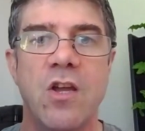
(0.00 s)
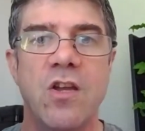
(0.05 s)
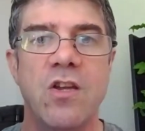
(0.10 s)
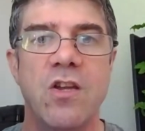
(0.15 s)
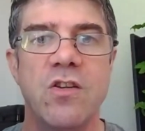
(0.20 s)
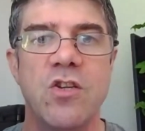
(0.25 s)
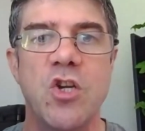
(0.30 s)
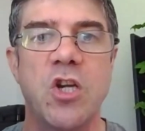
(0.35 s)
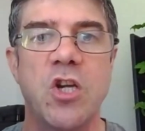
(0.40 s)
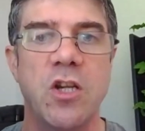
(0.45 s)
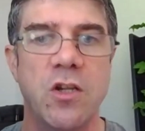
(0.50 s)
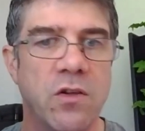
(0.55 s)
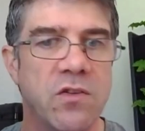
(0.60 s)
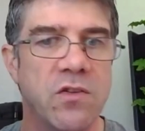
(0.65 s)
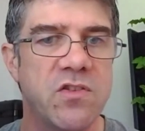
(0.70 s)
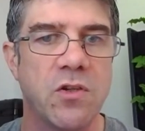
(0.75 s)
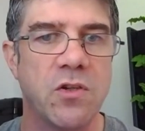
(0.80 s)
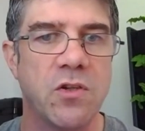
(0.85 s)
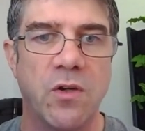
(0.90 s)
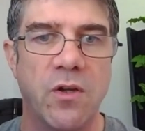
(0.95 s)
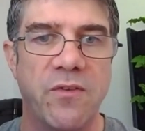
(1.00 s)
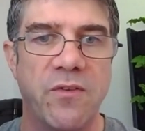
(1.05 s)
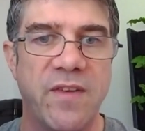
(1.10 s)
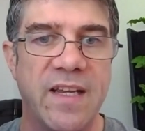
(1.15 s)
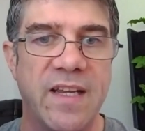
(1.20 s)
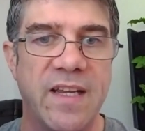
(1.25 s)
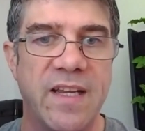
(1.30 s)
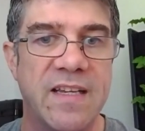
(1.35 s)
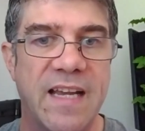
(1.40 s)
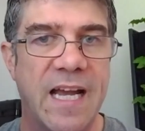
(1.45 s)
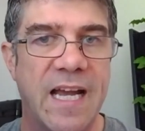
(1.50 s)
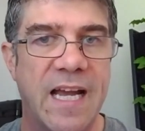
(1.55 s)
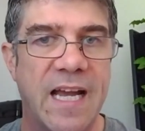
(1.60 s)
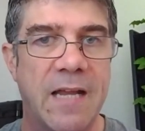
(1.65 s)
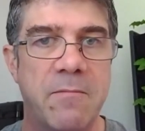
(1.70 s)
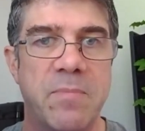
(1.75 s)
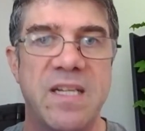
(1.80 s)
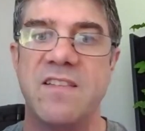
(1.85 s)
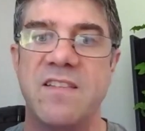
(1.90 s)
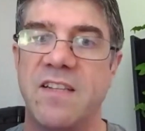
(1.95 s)
you can also grow things
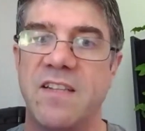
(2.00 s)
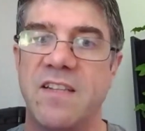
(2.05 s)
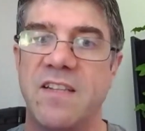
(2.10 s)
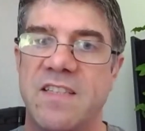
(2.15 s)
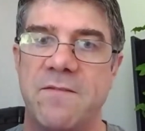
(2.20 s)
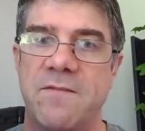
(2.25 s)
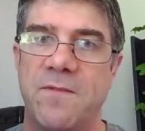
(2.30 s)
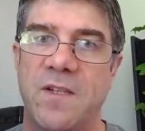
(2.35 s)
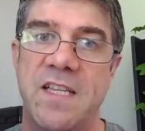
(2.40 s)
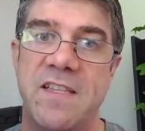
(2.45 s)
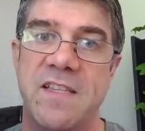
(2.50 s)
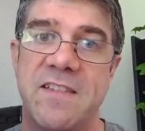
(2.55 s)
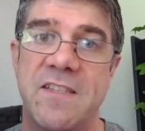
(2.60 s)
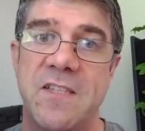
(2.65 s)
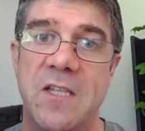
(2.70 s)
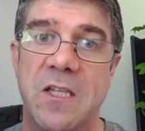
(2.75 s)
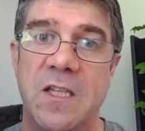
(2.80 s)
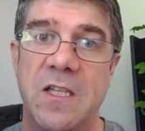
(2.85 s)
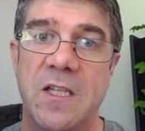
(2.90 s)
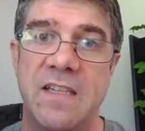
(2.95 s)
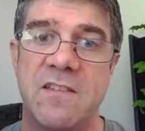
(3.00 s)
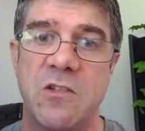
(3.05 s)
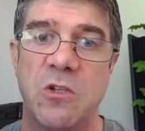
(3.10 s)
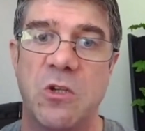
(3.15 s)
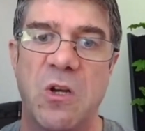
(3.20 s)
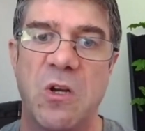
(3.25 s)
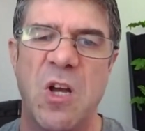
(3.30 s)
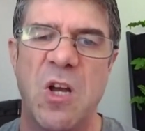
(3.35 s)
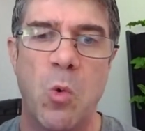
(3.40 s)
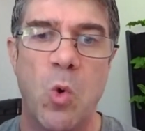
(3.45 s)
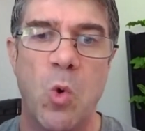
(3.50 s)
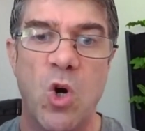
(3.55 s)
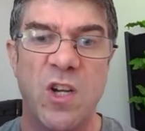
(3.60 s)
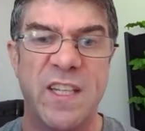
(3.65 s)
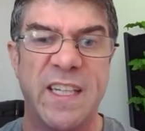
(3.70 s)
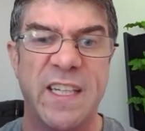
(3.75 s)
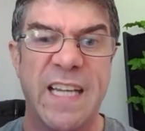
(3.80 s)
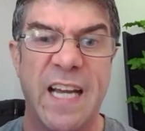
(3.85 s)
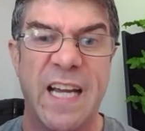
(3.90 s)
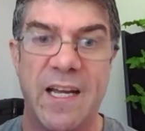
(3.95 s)
and be successful instantly. So
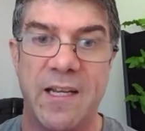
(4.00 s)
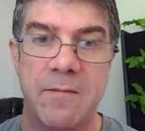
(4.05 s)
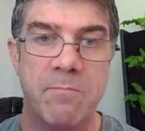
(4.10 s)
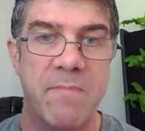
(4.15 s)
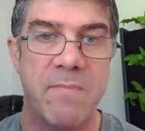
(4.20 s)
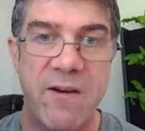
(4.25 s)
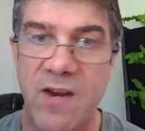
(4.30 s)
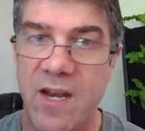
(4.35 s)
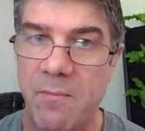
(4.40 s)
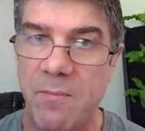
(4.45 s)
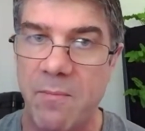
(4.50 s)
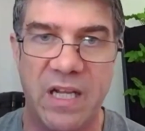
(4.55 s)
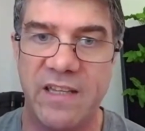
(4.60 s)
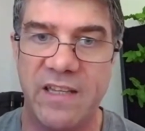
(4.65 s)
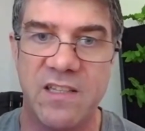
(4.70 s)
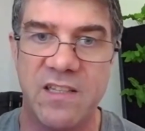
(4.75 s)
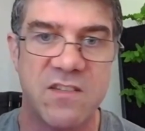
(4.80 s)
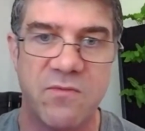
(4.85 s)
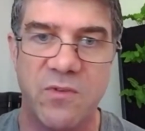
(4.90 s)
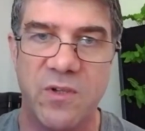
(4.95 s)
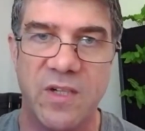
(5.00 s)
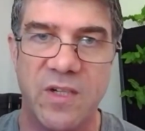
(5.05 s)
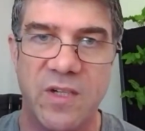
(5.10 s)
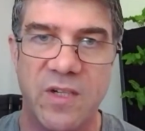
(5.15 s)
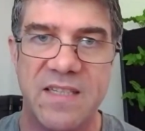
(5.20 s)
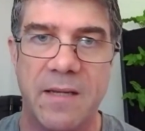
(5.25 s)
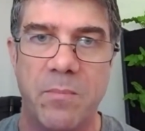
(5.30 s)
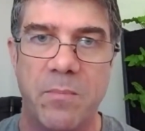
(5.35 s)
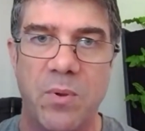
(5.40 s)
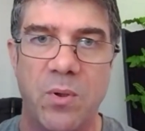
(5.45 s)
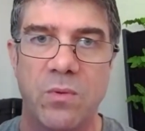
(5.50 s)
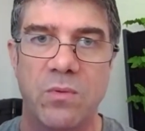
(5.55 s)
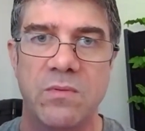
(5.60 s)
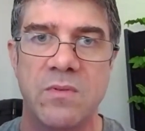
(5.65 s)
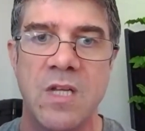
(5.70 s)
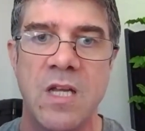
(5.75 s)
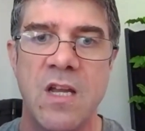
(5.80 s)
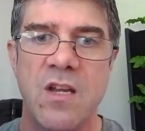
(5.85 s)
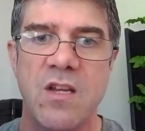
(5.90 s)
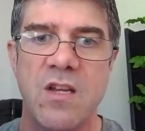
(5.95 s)
awarded garden merit plants, for example,
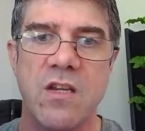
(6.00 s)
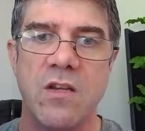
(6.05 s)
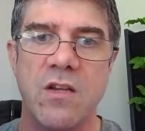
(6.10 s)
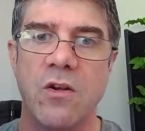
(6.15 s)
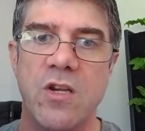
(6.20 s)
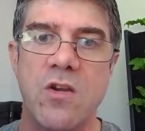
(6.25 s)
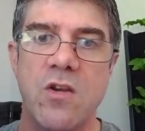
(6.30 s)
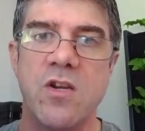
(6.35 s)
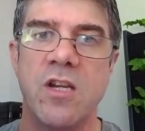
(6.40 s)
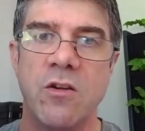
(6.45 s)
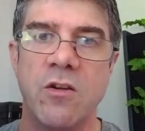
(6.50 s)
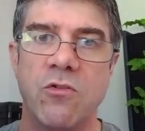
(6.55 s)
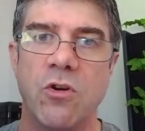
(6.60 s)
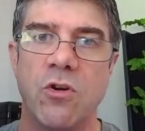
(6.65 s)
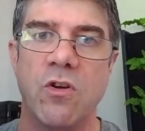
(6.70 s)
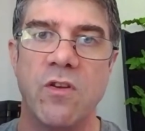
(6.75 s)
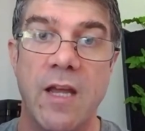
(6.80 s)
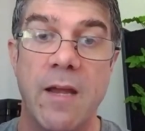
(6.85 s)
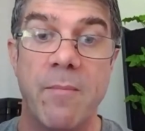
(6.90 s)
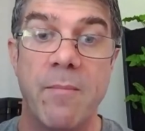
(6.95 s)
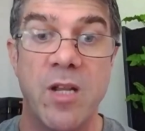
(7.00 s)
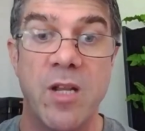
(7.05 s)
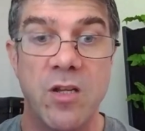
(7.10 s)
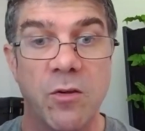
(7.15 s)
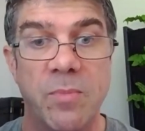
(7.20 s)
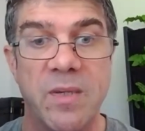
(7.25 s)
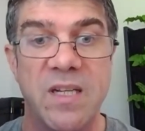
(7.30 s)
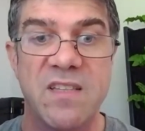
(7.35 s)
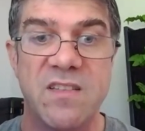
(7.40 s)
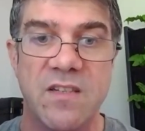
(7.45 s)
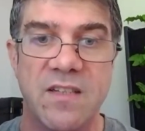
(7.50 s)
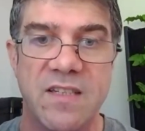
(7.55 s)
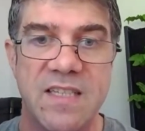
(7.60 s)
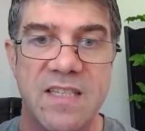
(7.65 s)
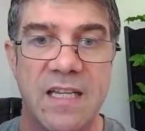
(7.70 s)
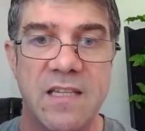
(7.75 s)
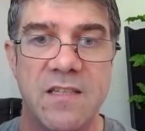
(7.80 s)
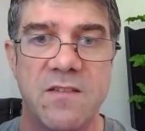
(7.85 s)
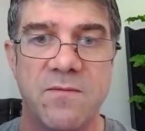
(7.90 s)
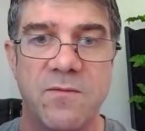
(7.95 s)
you know, you can grow them and you'll be
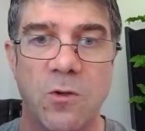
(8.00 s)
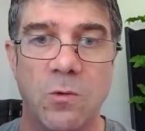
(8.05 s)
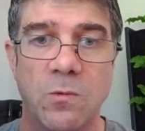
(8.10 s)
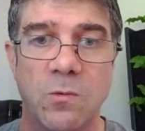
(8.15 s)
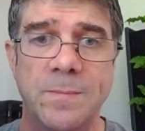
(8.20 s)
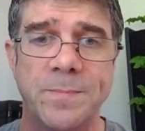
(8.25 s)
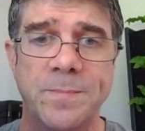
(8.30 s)
successful.